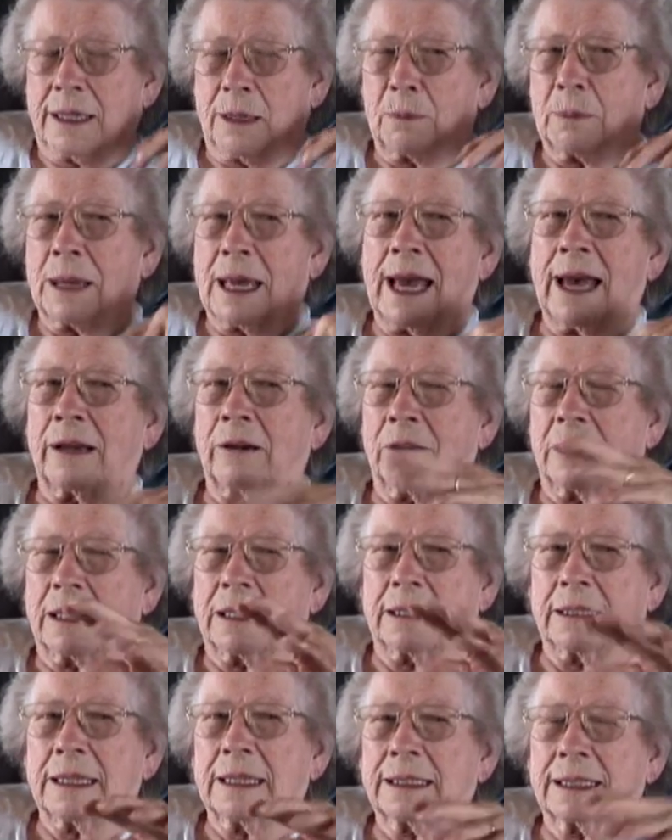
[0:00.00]
a pattern
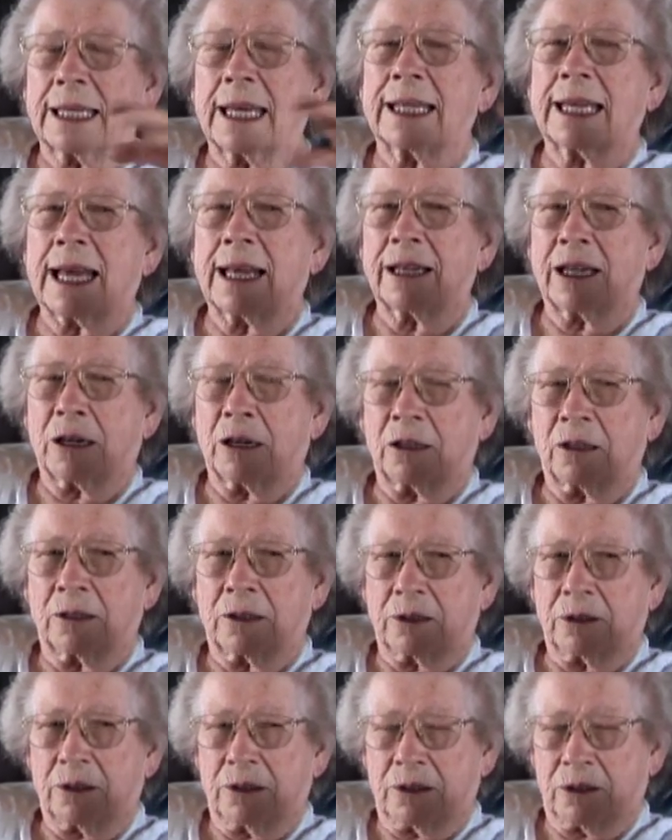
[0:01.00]
and, and cut out our
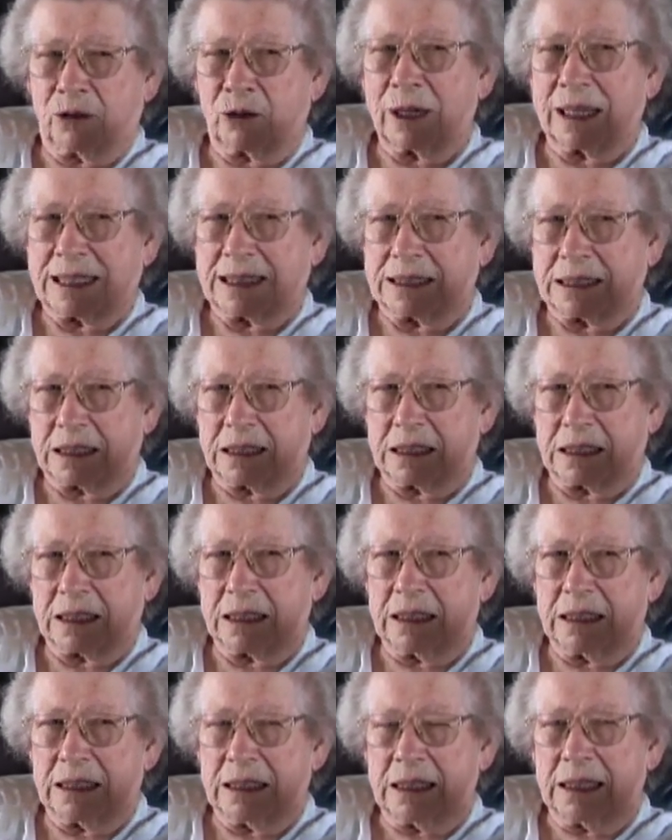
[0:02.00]

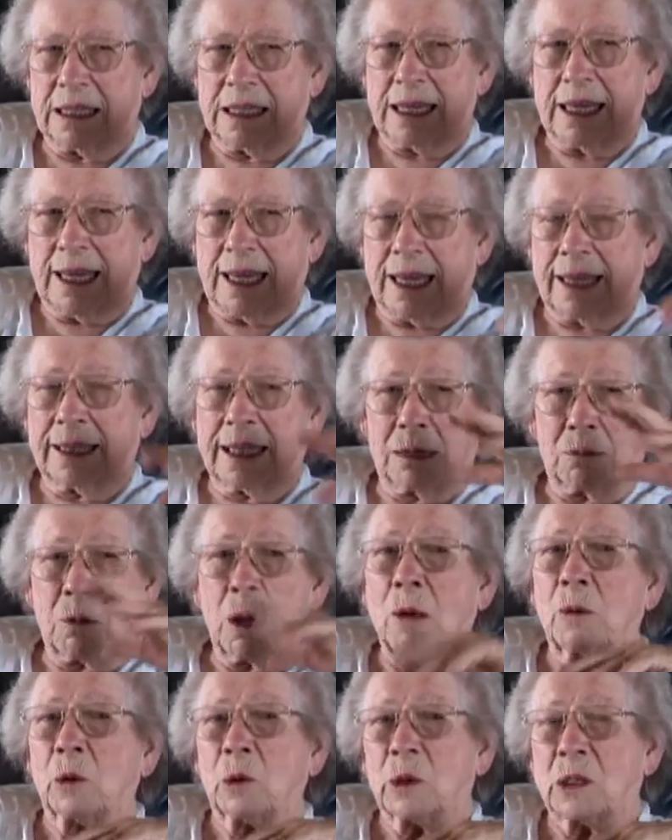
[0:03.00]
dresses, and then
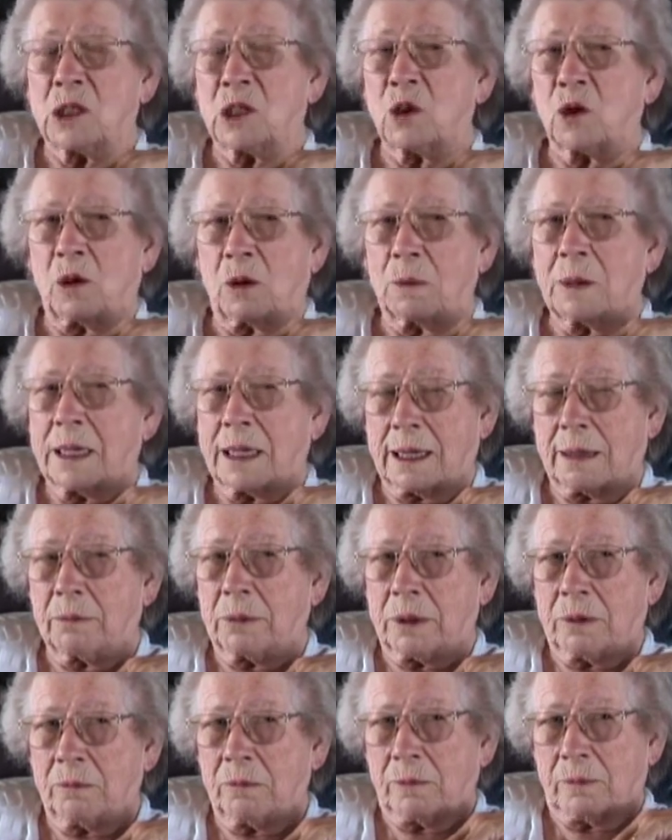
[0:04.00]
Mama would sew them
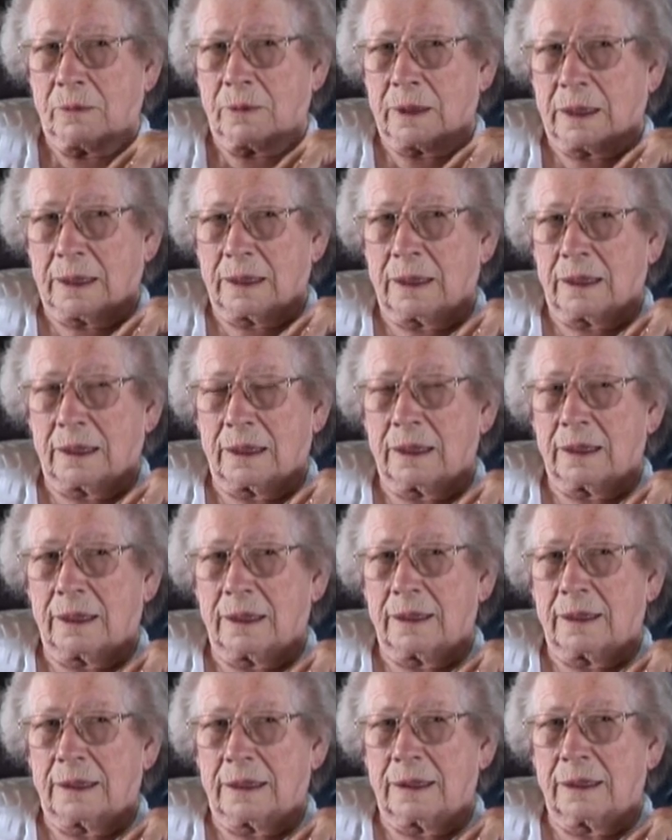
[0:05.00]
up.
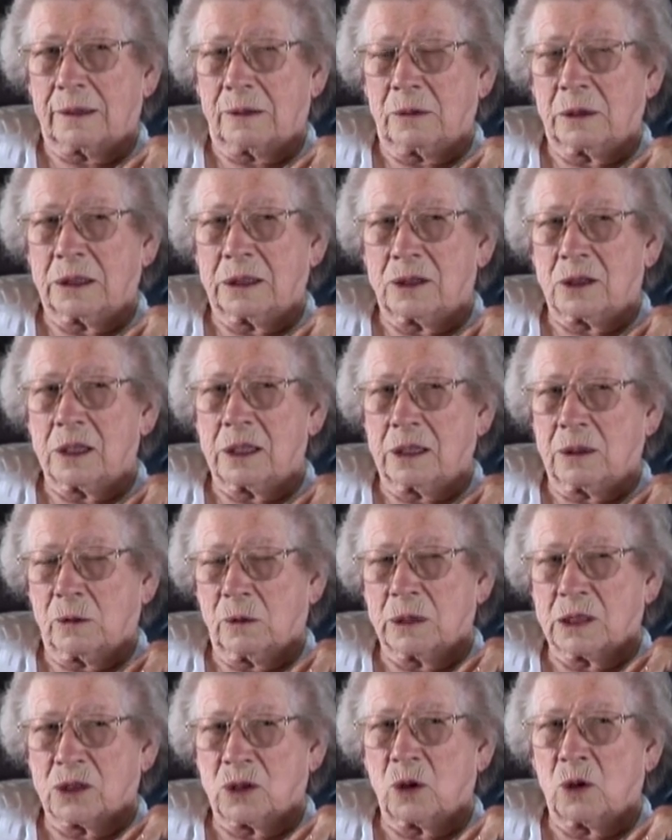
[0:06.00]
Would
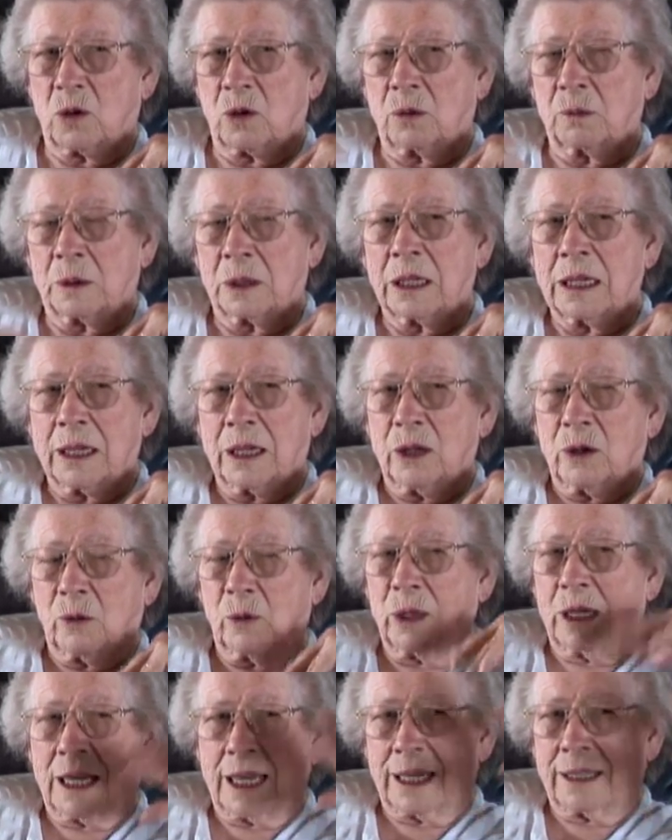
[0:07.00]
would sew them, and
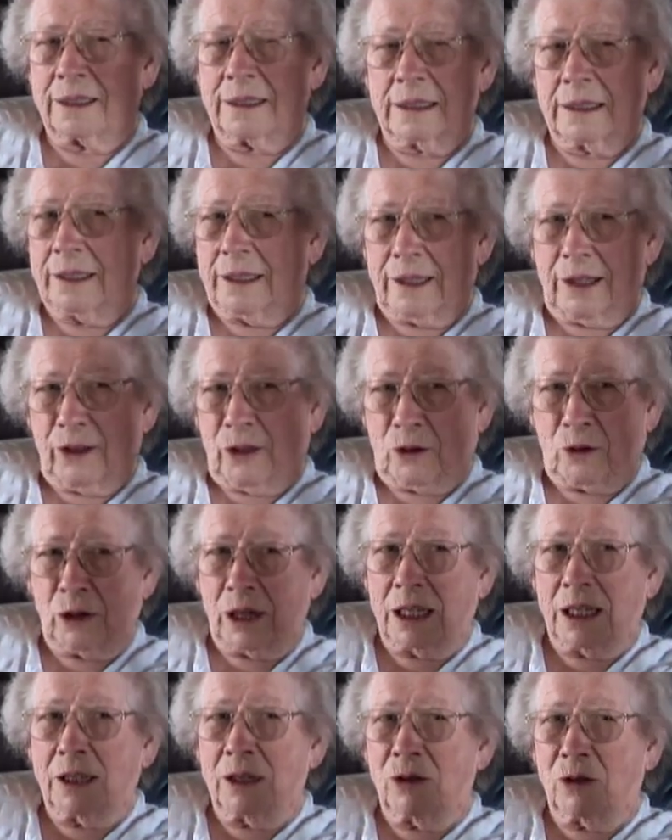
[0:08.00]
we had
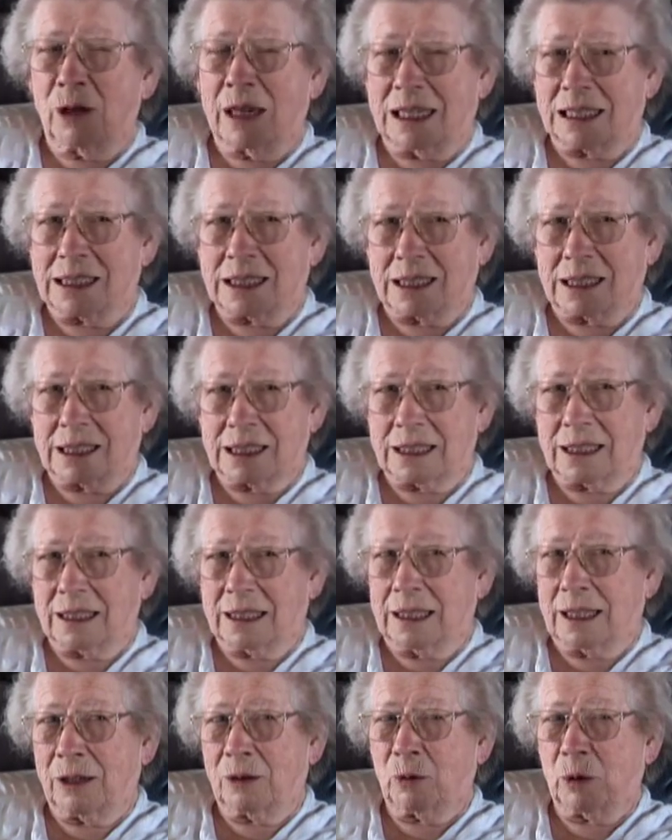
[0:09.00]
three dresses,
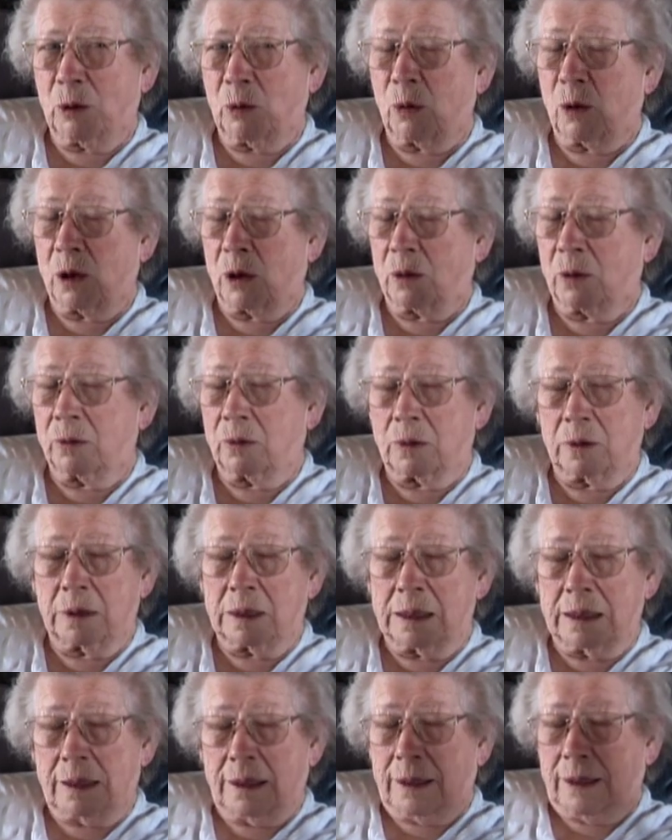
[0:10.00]
and we wore
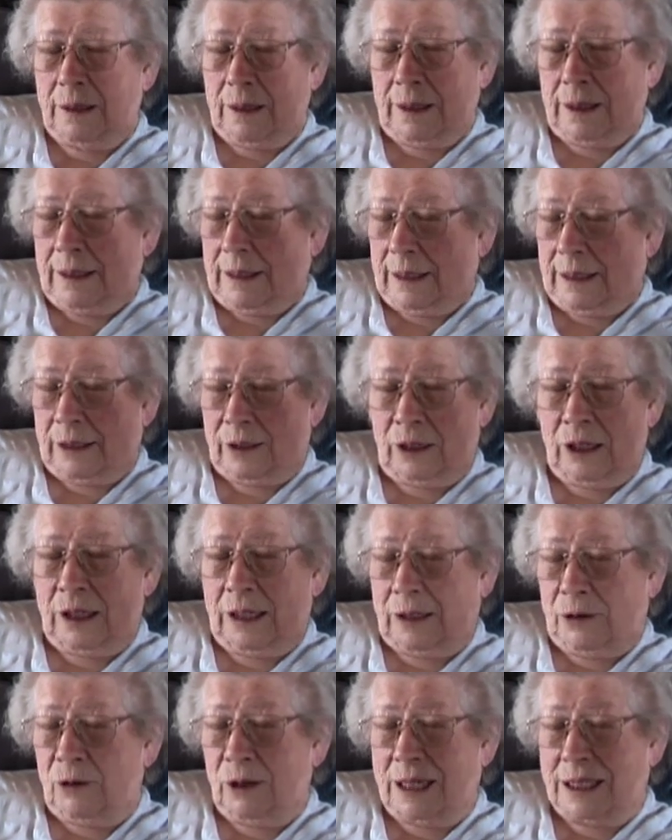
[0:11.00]
a,
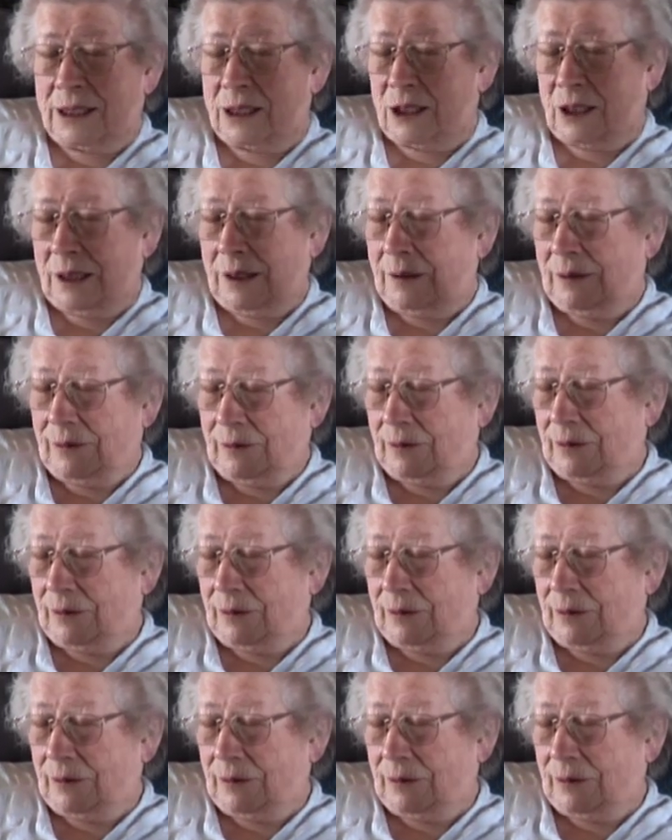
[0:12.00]
a dress